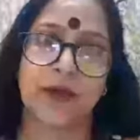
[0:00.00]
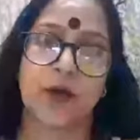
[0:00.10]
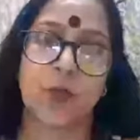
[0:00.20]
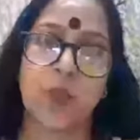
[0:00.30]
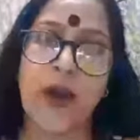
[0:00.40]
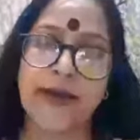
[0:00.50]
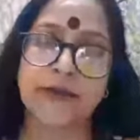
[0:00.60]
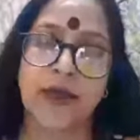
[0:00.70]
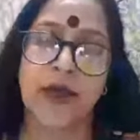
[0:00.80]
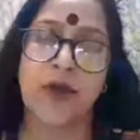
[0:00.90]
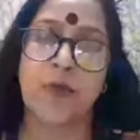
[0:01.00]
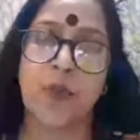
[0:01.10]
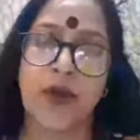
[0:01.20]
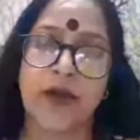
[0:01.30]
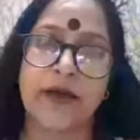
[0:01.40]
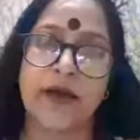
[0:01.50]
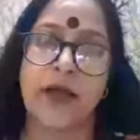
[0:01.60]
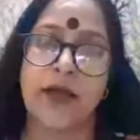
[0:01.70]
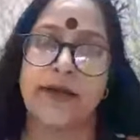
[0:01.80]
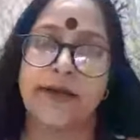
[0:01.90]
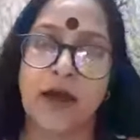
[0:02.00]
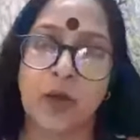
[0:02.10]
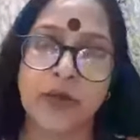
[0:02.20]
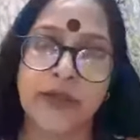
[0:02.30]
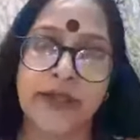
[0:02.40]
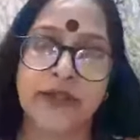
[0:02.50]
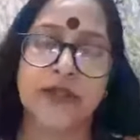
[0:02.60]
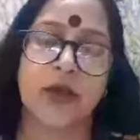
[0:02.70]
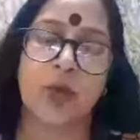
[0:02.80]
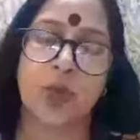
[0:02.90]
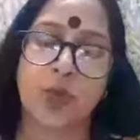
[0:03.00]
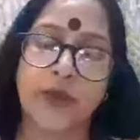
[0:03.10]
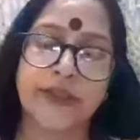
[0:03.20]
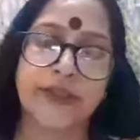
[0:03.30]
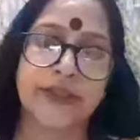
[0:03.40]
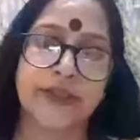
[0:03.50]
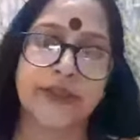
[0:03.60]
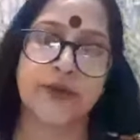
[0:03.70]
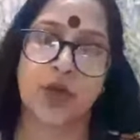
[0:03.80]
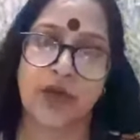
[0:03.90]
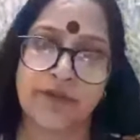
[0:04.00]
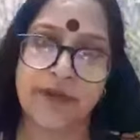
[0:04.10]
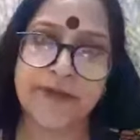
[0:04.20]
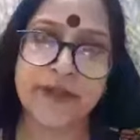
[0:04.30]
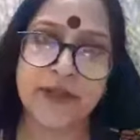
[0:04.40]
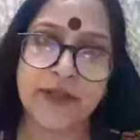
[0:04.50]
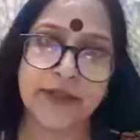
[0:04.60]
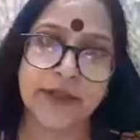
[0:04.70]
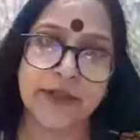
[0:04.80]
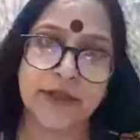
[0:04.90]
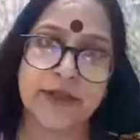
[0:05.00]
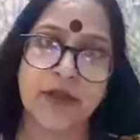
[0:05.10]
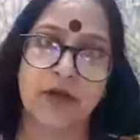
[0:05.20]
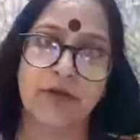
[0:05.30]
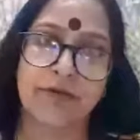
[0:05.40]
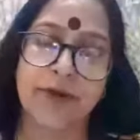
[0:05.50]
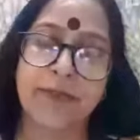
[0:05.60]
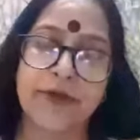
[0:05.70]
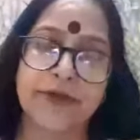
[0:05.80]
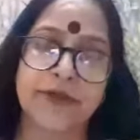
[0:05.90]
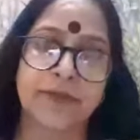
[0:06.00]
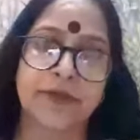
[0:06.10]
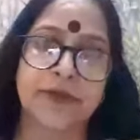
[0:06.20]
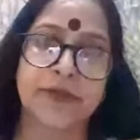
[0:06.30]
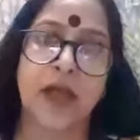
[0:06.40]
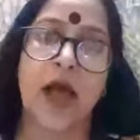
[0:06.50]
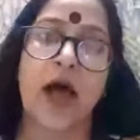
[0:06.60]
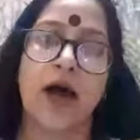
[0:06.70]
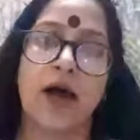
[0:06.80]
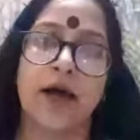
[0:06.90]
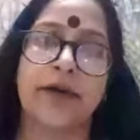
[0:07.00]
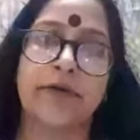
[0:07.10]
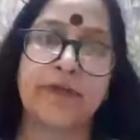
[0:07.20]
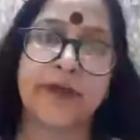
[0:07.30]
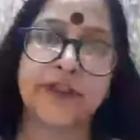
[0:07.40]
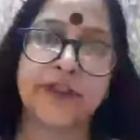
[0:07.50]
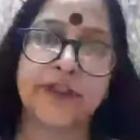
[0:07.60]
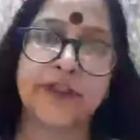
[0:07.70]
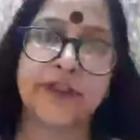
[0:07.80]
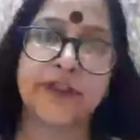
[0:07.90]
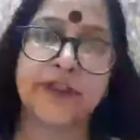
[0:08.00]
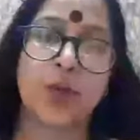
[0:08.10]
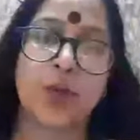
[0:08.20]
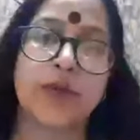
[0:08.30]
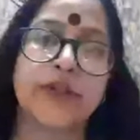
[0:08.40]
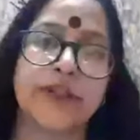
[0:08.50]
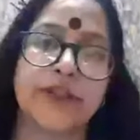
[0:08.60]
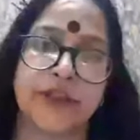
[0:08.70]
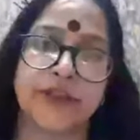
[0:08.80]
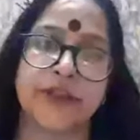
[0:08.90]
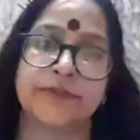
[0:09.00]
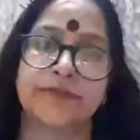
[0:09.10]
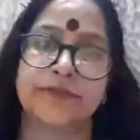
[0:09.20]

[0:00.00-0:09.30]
A fact where nowadays we teachers, we facilitators, we principals are differentiating with each other.